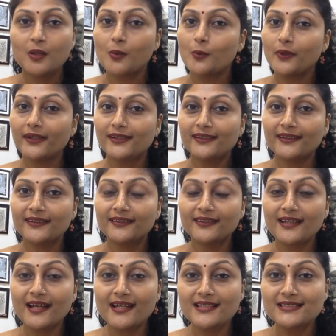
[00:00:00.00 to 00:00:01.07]
Well then,
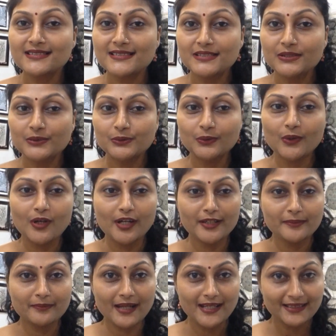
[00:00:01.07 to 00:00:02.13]
I'll see you
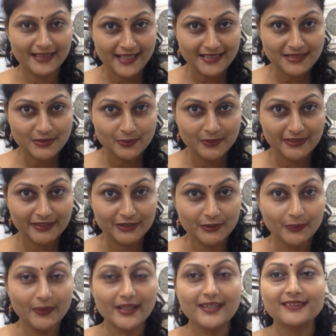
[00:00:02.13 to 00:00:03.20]
on my next video.
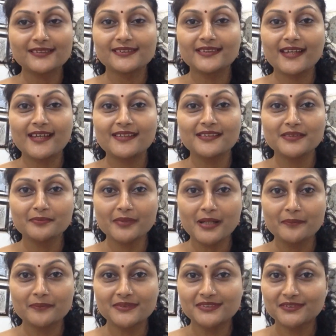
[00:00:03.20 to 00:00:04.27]
Until then,
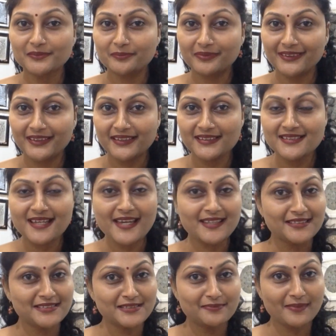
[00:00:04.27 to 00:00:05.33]
remember to breathe
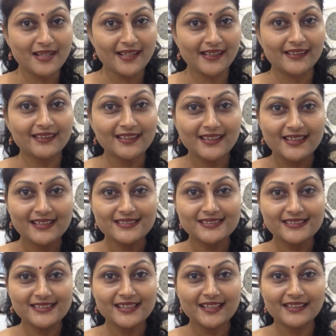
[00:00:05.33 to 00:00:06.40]
and smile.
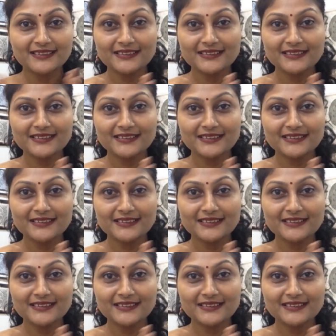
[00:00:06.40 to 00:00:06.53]
See ya.